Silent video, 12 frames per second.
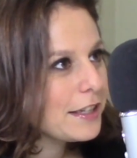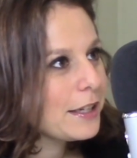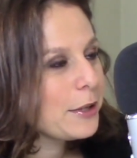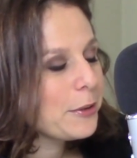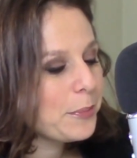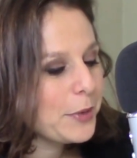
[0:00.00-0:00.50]

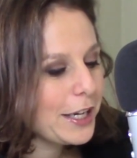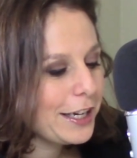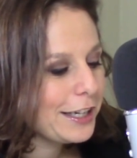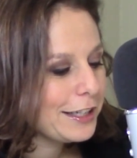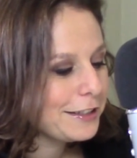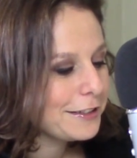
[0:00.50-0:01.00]

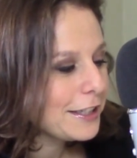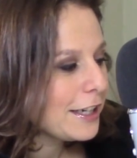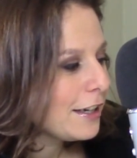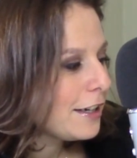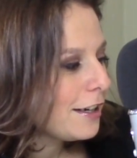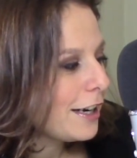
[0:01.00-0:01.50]
And
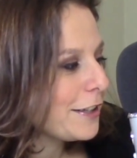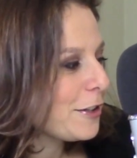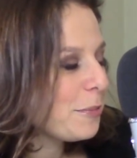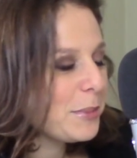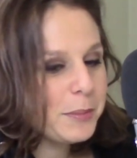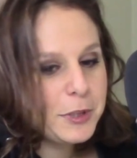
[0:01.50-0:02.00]
I
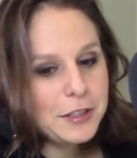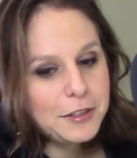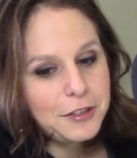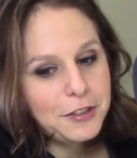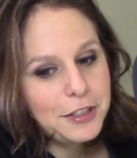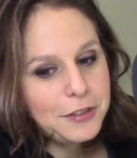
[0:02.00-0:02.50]
thought maybe,
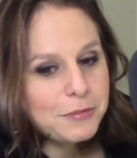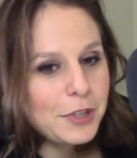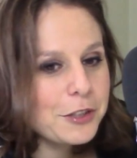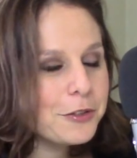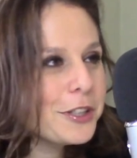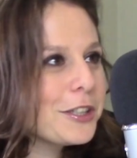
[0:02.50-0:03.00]
I
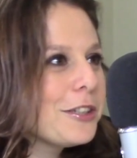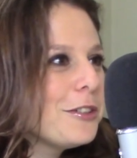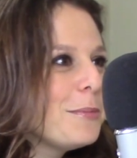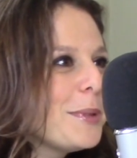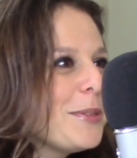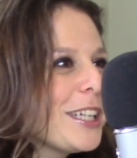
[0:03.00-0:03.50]
know how to
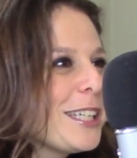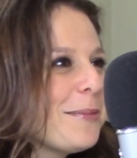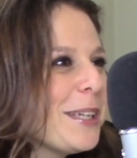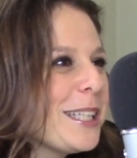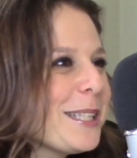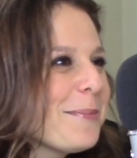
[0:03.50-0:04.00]
code. Maybe I can
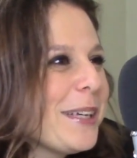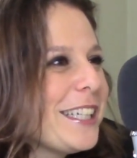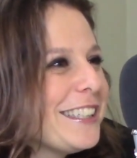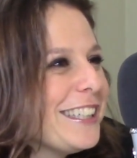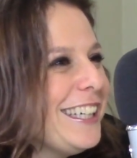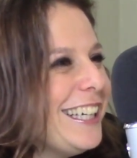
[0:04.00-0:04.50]
make this better.